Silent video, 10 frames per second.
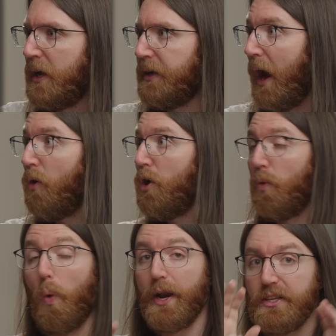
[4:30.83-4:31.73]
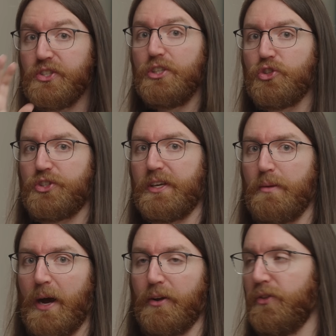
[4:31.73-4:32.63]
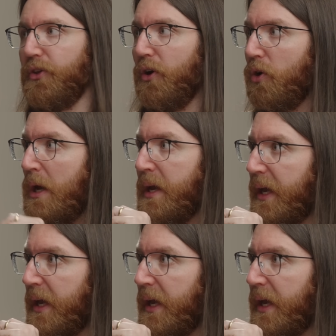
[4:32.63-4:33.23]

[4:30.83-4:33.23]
Now, what is interesting about it though,